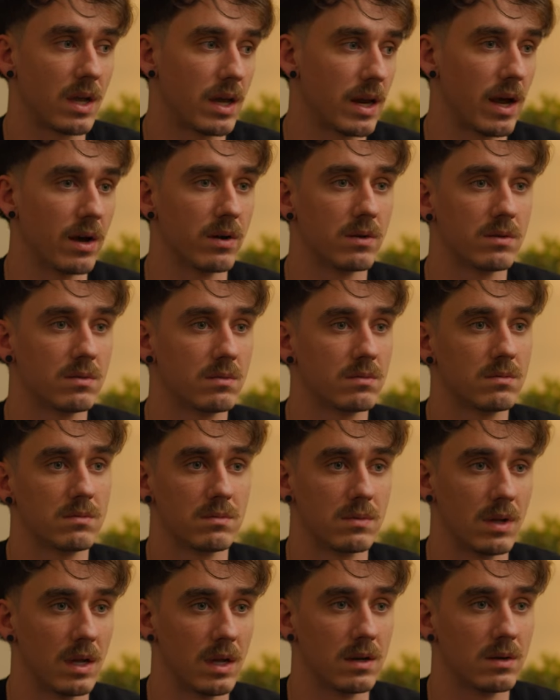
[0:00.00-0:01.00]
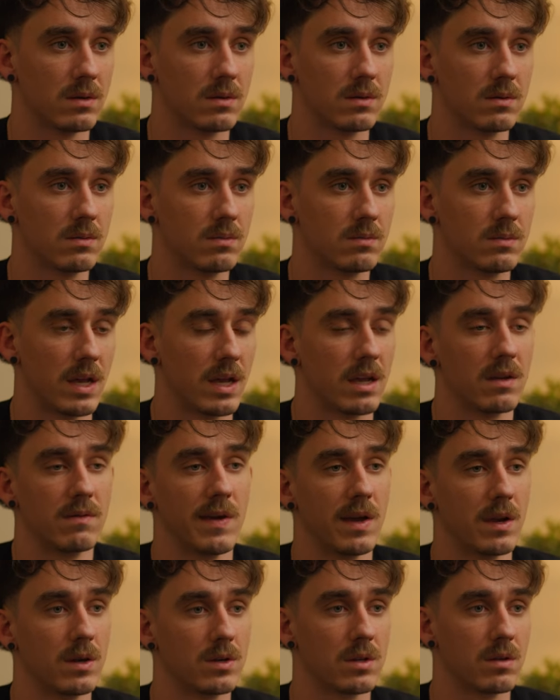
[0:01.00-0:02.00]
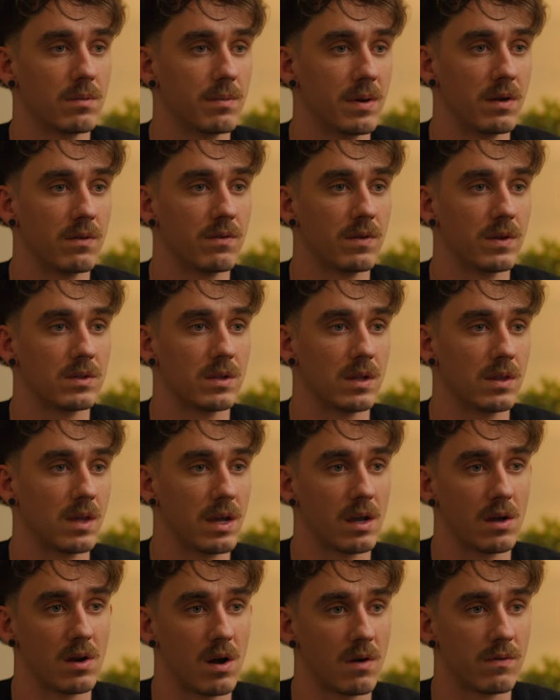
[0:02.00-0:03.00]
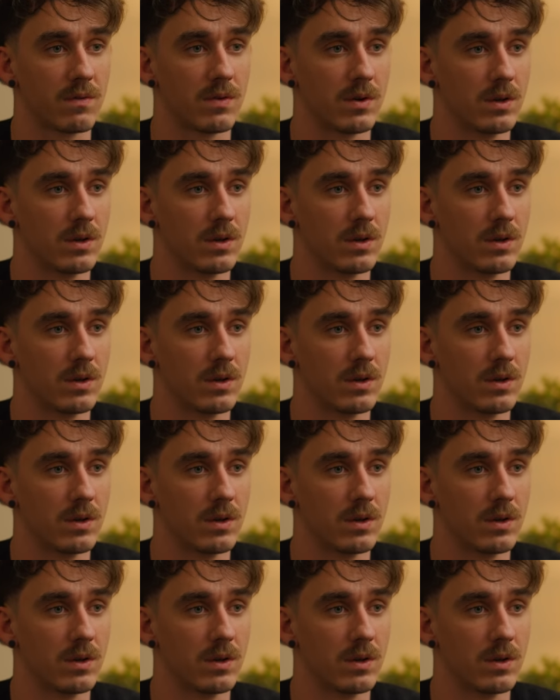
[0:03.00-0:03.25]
get out and take advantage of the benefits that they can offer